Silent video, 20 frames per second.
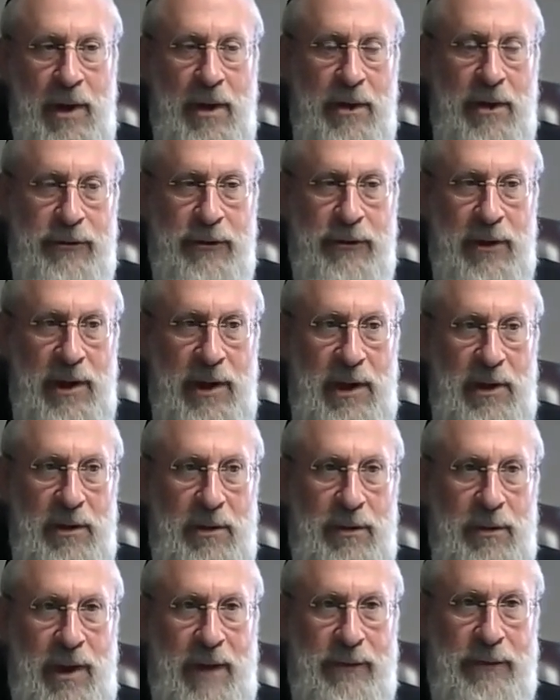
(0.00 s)

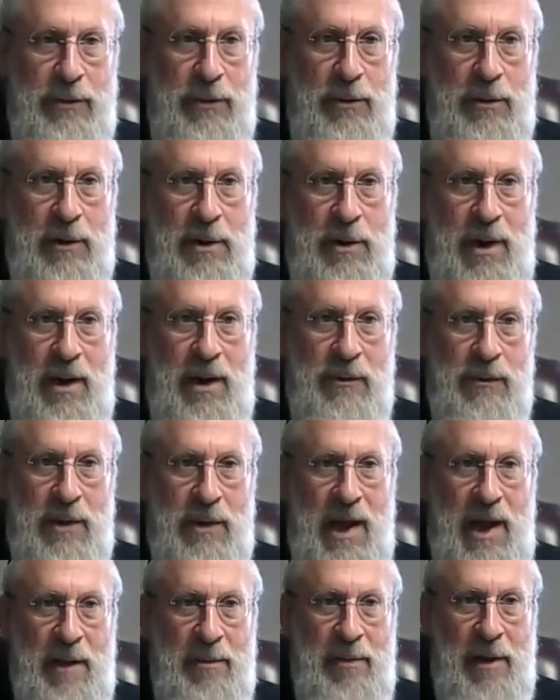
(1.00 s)
certainly we have to
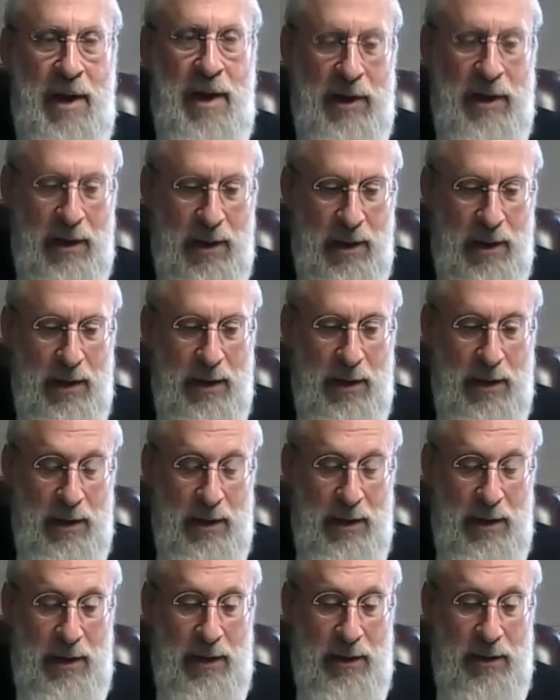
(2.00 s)
rely upon.
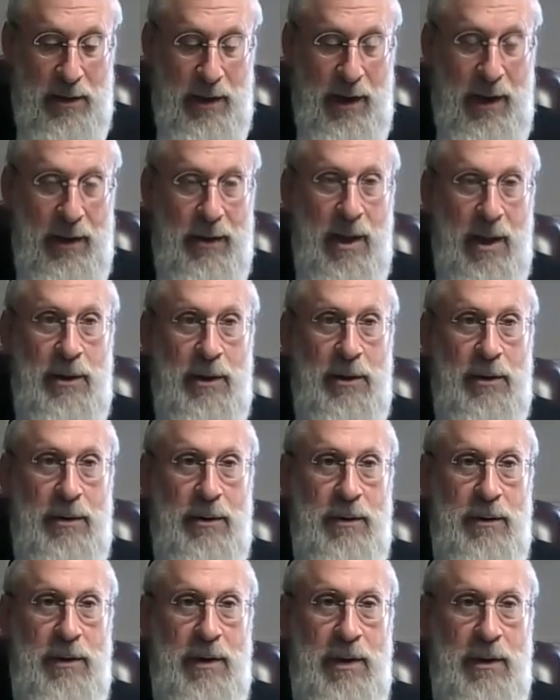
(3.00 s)
And ein
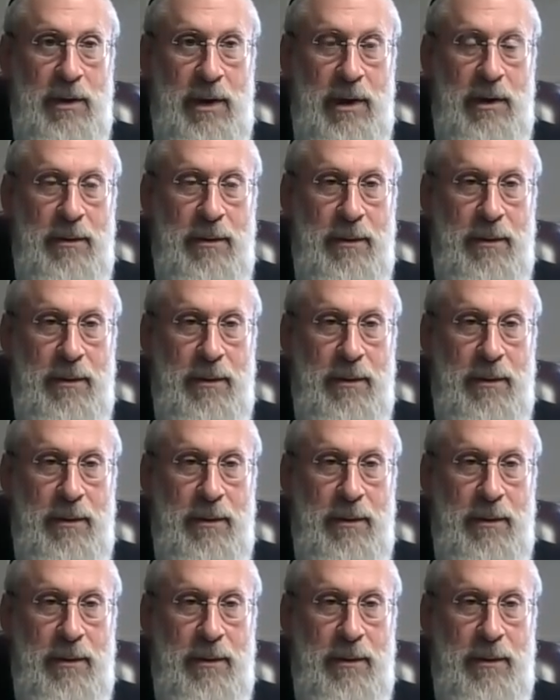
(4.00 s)
lanu, like